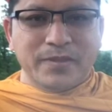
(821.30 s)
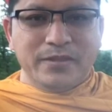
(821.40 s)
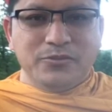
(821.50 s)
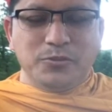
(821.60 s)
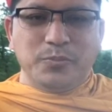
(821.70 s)

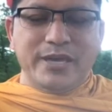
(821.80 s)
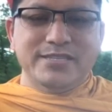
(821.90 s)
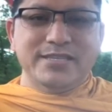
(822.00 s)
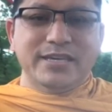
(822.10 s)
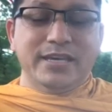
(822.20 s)
So
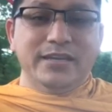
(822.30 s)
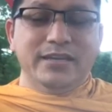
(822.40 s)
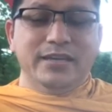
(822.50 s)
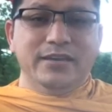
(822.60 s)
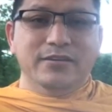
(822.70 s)

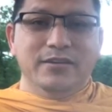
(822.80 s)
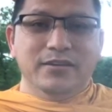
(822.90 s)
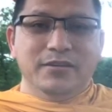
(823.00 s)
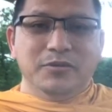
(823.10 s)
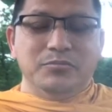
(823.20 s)
basically
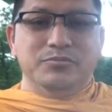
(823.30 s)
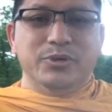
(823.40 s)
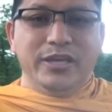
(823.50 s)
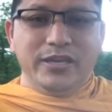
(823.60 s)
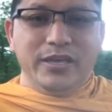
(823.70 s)

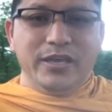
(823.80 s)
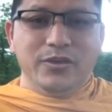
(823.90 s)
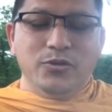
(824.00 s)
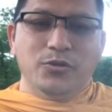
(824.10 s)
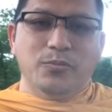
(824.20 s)

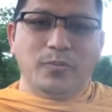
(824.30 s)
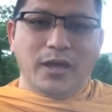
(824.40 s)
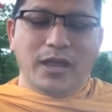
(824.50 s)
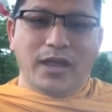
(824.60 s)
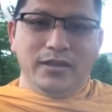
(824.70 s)
bringing your
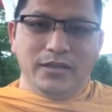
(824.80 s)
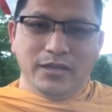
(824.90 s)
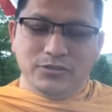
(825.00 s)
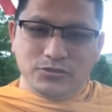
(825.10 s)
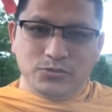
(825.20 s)
mind
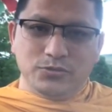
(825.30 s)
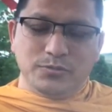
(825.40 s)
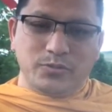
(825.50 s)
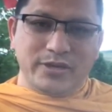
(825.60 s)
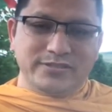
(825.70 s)
into the
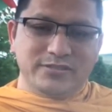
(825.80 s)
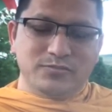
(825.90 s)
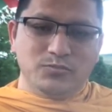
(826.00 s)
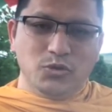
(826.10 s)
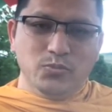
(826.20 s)
present
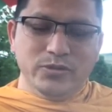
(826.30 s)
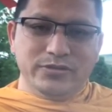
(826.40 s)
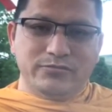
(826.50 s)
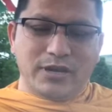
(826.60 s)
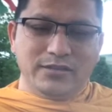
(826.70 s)

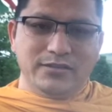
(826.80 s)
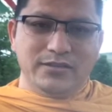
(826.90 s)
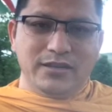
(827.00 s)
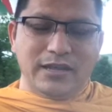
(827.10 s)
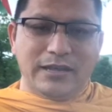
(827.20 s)
moment rather
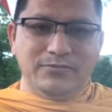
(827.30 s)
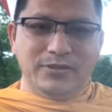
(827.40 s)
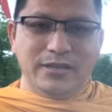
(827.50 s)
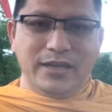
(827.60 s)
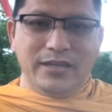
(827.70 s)
than
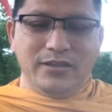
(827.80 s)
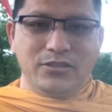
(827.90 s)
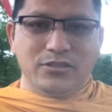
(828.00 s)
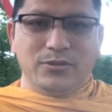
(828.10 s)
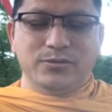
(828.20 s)
having any
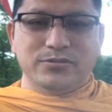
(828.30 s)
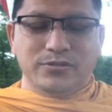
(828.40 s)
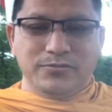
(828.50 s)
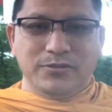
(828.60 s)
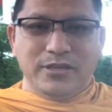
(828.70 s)
thoughts
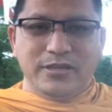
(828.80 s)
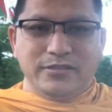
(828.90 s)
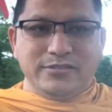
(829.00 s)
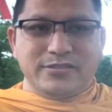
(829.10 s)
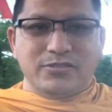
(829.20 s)
of
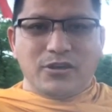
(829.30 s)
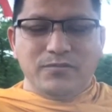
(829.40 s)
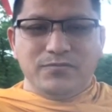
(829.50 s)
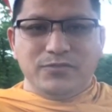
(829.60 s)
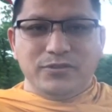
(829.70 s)

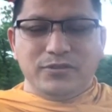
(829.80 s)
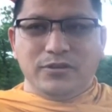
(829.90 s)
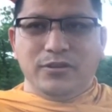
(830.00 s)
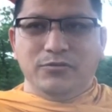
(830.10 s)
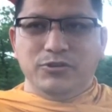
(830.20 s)
discomfort,
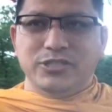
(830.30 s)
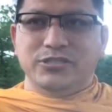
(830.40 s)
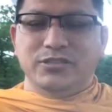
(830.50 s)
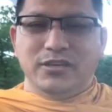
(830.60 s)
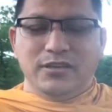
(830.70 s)
and I
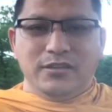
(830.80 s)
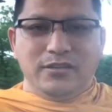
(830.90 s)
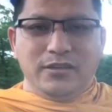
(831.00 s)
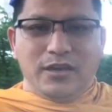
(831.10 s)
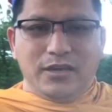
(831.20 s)
wish
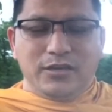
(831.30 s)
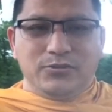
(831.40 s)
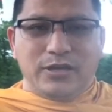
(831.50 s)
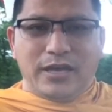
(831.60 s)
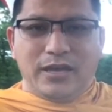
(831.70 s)
that I
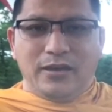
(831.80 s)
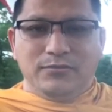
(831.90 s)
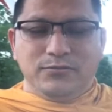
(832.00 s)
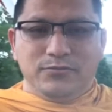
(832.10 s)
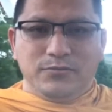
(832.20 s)
could
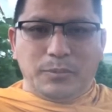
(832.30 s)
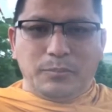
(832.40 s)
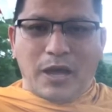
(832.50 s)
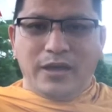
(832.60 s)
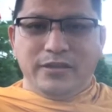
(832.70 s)
have
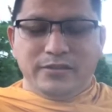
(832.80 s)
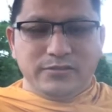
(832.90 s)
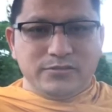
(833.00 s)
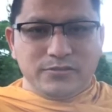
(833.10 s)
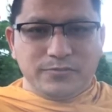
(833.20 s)

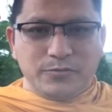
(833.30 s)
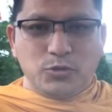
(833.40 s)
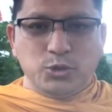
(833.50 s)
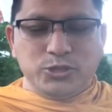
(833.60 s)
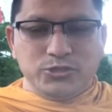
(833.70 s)
piles of
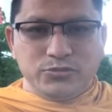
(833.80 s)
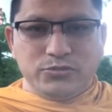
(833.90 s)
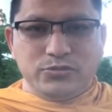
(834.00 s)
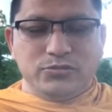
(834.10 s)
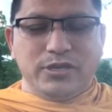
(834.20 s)
cushions so